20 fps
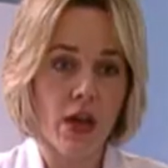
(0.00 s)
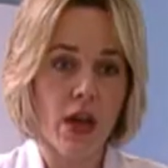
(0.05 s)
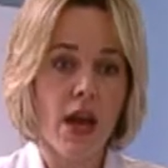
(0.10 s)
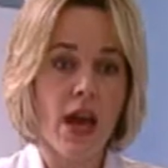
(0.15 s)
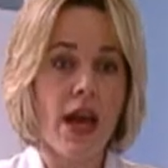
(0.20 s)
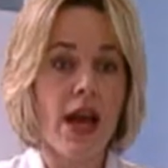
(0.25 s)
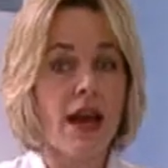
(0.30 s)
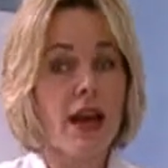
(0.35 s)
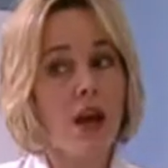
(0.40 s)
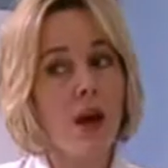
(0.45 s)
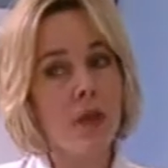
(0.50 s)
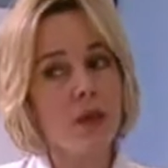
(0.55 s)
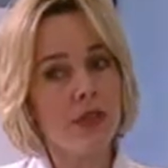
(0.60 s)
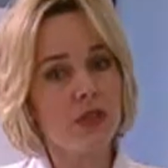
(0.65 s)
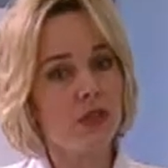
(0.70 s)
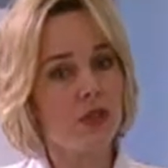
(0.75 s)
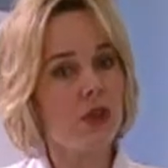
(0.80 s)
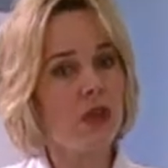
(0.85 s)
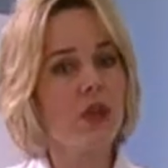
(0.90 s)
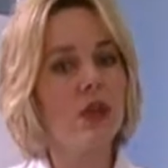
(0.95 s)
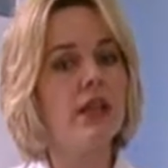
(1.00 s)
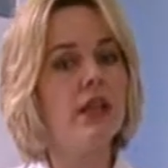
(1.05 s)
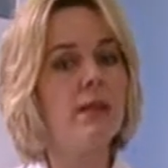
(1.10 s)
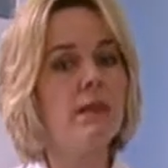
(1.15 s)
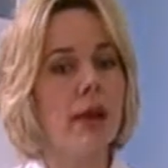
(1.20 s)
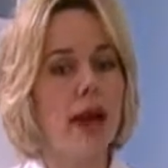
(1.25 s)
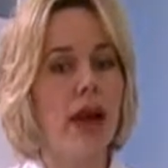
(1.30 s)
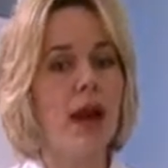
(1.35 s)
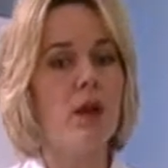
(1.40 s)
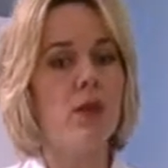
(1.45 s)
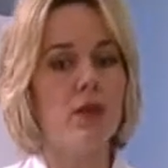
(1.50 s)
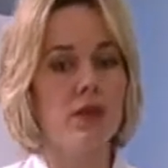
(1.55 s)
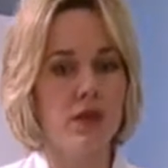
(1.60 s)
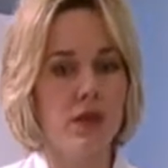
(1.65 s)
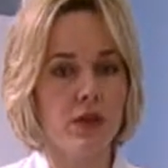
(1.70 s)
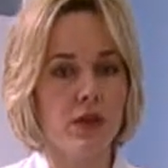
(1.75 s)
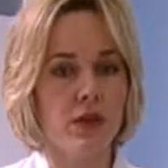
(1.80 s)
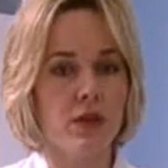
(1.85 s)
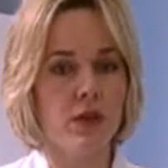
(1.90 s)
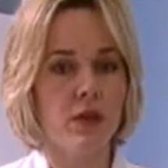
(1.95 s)
Once the cooling begins, I
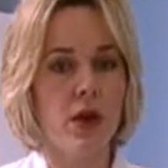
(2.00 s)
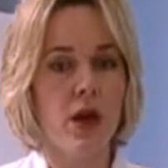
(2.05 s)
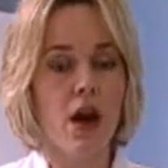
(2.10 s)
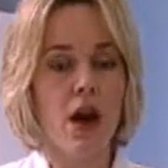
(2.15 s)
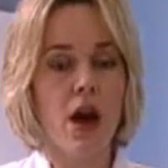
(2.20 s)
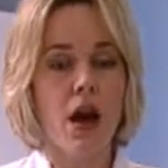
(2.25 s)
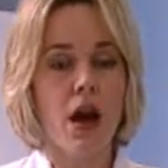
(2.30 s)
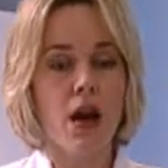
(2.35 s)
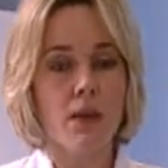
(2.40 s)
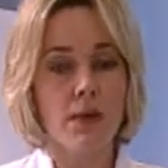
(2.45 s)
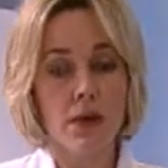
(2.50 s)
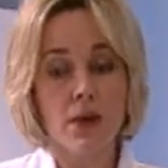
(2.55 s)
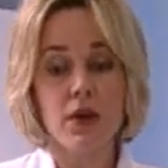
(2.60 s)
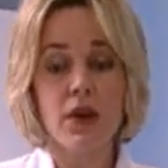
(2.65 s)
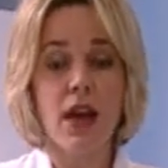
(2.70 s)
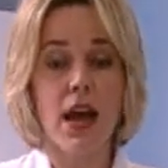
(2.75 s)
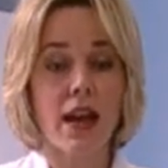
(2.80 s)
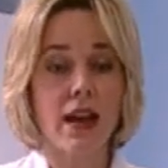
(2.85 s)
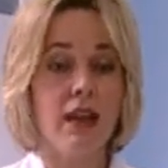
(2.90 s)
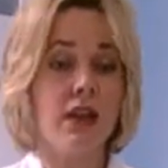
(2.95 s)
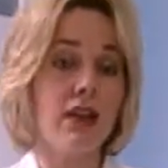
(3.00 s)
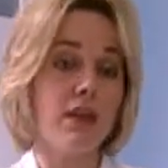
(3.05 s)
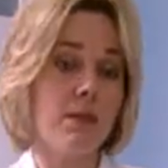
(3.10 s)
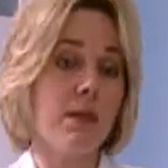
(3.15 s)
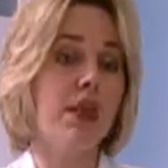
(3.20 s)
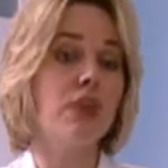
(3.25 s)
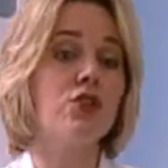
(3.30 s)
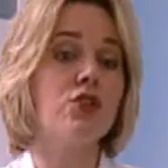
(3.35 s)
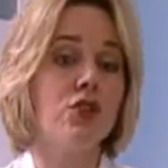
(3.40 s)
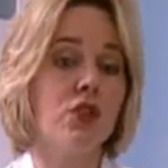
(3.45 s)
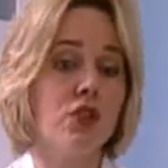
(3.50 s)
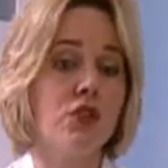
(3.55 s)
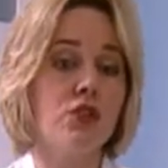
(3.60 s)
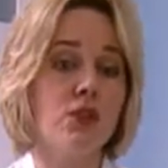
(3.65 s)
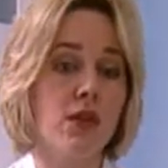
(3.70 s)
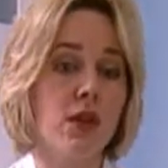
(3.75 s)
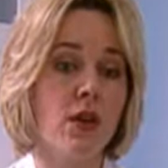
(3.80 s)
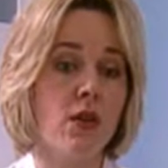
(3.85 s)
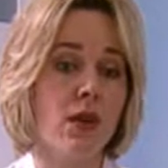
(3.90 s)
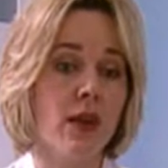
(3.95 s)
generally stay in the room for about 5 to
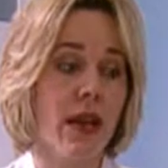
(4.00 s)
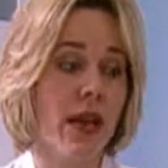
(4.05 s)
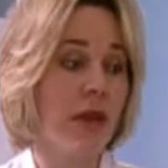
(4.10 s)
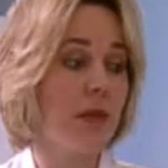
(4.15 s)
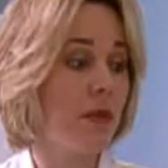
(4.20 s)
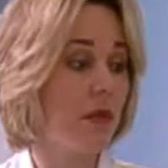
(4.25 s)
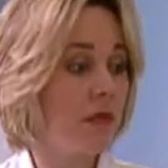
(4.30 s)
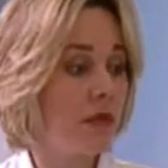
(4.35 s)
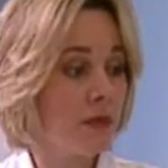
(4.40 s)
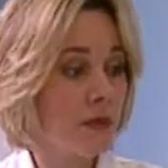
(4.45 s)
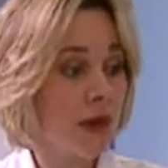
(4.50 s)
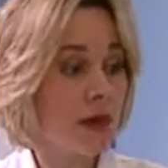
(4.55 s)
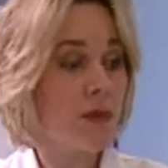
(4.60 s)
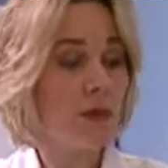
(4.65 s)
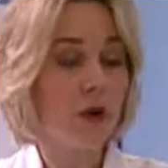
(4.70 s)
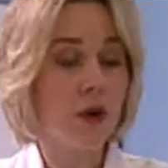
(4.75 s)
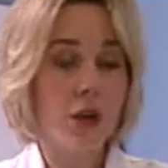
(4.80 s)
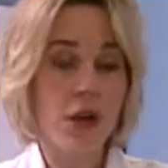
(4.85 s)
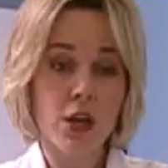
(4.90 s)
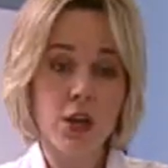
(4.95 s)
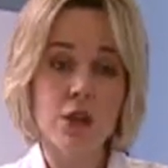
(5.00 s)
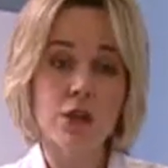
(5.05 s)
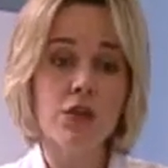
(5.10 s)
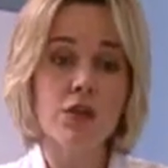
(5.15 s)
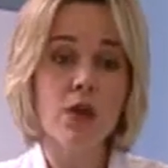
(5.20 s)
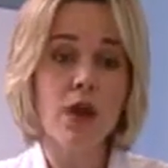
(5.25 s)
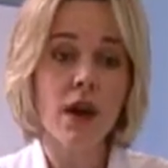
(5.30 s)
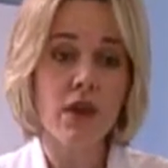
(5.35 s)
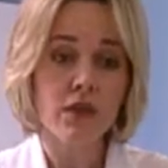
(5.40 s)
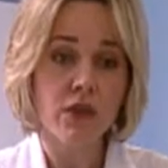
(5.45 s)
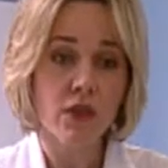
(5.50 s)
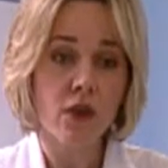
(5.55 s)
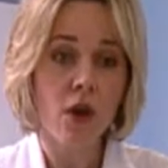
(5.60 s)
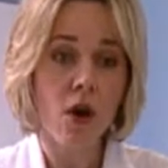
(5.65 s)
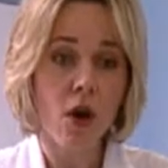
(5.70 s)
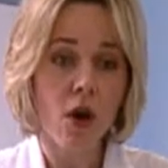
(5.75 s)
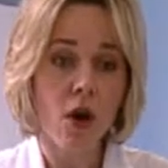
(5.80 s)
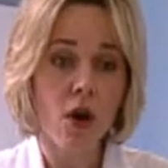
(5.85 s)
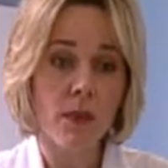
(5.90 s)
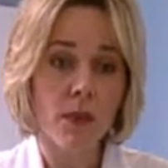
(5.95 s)
8 minutes to make certain the patient
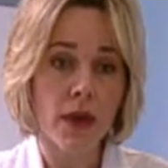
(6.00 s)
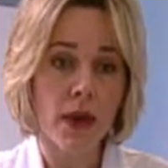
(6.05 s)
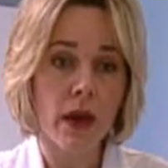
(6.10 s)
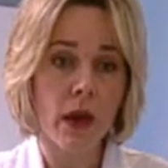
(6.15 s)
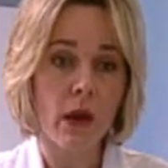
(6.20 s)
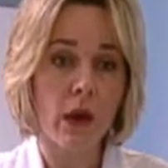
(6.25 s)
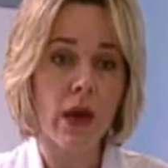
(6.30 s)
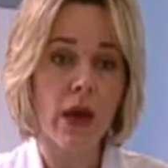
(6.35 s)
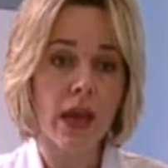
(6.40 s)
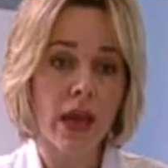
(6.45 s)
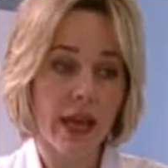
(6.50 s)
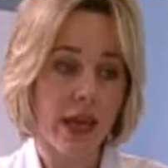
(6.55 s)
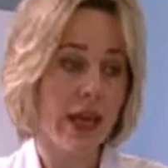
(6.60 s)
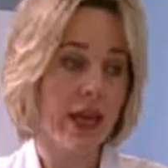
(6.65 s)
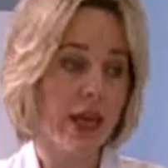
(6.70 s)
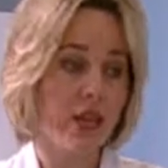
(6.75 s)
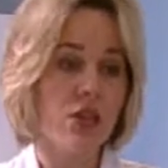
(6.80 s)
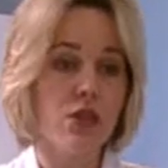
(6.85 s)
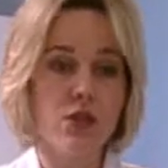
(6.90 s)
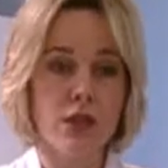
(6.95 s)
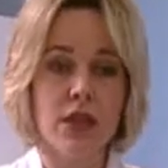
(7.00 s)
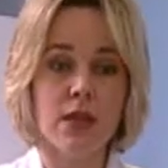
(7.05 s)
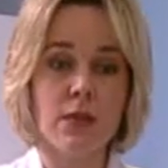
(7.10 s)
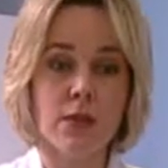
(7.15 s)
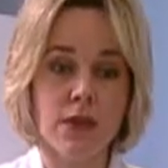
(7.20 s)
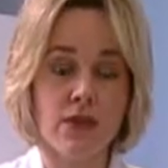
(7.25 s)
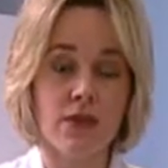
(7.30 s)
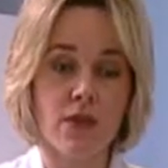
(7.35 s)
feels secure and is comfortable.